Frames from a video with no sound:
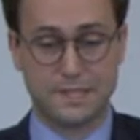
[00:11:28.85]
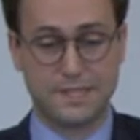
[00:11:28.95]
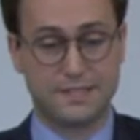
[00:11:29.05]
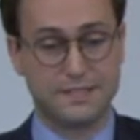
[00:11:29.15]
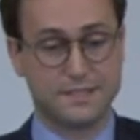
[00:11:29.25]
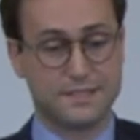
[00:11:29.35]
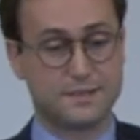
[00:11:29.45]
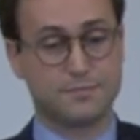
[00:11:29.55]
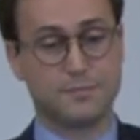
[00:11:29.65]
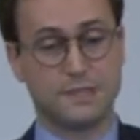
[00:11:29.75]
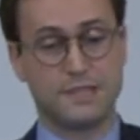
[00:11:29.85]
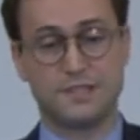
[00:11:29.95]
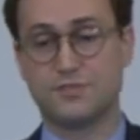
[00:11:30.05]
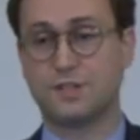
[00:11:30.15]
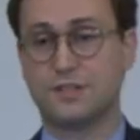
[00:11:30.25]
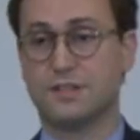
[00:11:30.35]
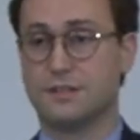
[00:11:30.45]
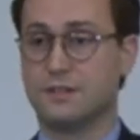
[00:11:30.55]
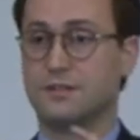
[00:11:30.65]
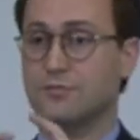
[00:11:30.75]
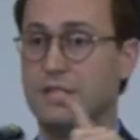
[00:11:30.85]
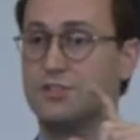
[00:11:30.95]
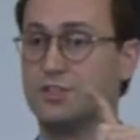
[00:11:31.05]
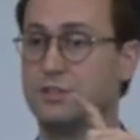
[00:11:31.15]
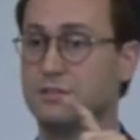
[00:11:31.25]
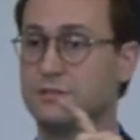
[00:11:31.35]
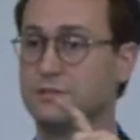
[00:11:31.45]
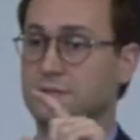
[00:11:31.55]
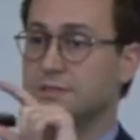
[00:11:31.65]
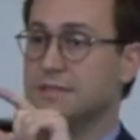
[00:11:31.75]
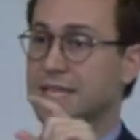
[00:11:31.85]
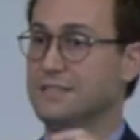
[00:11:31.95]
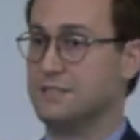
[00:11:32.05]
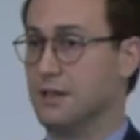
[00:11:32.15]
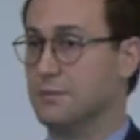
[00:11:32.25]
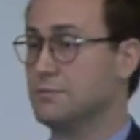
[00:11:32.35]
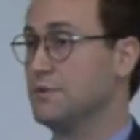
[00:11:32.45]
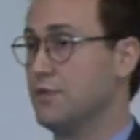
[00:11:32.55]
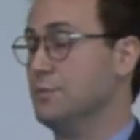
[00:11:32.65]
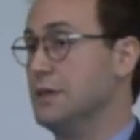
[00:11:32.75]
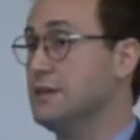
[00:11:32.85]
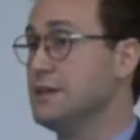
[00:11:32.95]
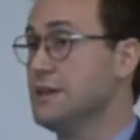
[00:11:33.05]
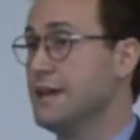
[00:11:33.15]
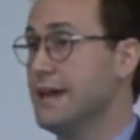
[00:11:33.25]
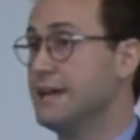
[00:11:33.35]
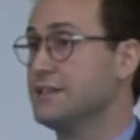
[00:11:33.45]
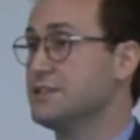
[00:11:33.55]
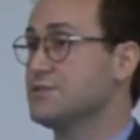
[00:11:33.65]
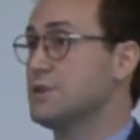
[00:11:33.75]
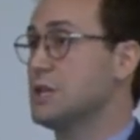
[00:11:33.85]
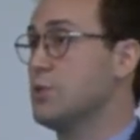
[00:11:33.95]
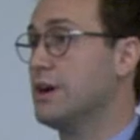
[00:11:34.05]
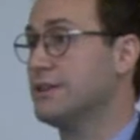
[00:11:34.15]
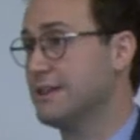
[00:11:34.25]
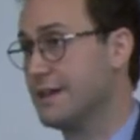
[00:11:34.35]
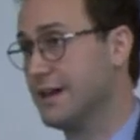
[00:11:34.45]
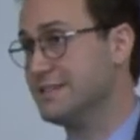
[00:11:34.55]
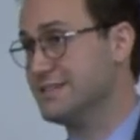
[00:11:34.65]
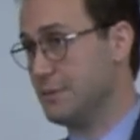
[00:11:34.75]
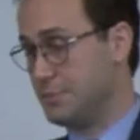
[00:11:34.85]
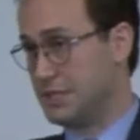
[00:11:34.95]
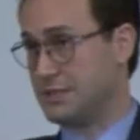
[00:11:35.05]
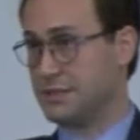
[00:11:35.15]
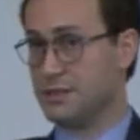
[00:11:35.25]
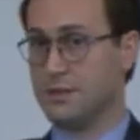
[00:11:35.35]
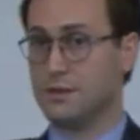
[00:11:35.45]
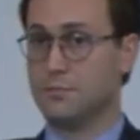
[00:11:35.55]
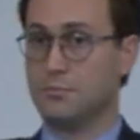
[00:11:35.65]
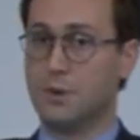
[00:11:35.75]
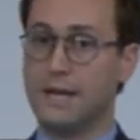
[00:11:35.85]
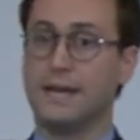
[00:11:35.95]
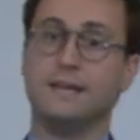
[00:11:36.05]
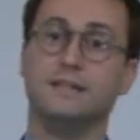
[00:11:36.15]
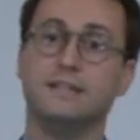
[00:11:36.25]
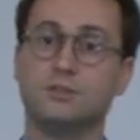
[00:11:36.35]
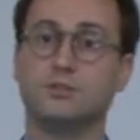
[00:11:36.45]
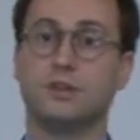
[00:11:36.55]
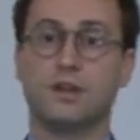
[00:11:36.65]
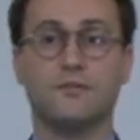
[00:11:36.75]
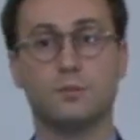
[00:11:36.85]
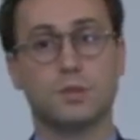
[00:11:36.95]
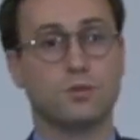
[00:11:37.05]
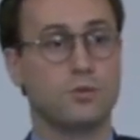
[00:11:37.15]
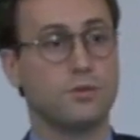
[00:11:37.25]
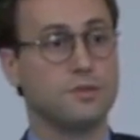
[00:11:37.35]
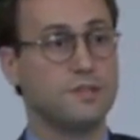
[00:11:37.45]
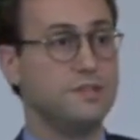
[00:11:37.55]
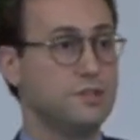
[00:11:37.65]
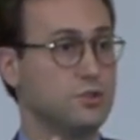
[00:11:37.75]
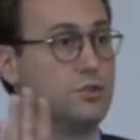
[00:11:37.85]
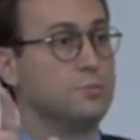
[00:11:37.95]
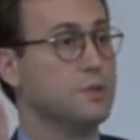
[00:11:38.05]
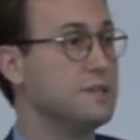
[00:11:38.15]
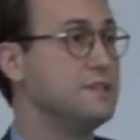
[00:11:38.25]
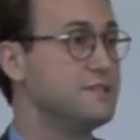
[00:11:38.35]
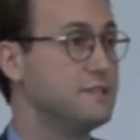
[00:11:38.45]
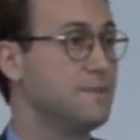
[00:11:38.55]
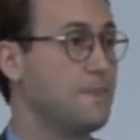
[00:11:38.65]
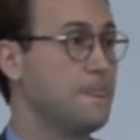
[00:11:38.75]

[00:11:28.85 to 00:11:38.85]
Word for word: it, is, it is written religion, Islam for me, and it is required that I submit my ID to the government authorities, to the police,